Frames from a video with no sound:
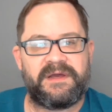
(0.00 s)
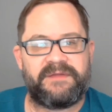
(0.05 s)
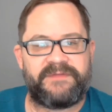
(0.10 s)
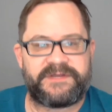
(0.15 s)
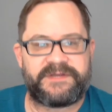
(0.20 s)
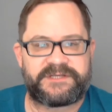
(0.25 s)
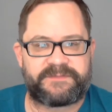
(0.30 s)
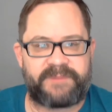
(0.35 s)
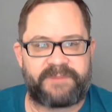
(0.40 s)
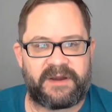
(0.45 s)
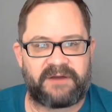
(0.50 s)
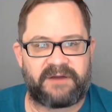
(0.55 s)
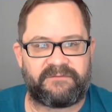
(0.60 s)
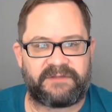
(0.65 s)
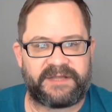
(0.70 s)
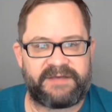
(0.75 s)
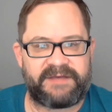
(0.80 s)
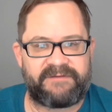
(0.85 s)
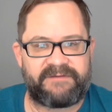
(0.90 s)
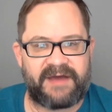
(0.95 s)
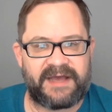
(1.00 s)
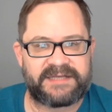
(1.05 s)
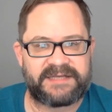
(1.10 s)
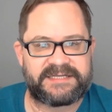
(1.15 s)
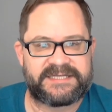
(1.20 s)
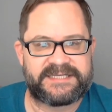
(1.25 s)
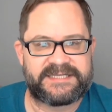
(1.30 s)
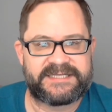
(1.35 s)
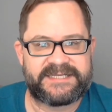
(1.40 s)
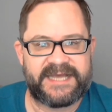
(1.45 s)
This is a pair of Levi's
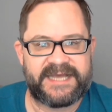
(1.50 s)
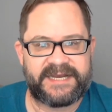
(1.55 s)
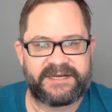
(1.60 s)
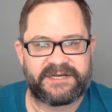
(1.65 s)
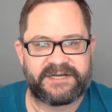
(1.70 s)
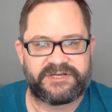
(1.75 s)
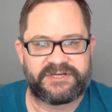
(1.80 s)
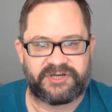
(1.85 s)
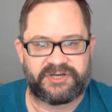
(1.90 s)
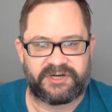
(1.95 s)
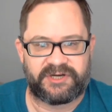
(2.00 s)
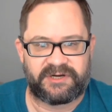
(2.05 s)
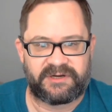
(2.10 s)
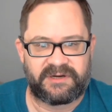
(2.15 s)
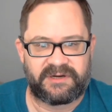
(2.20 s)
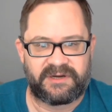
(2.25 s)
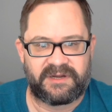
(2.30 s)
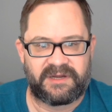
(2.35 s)
Signature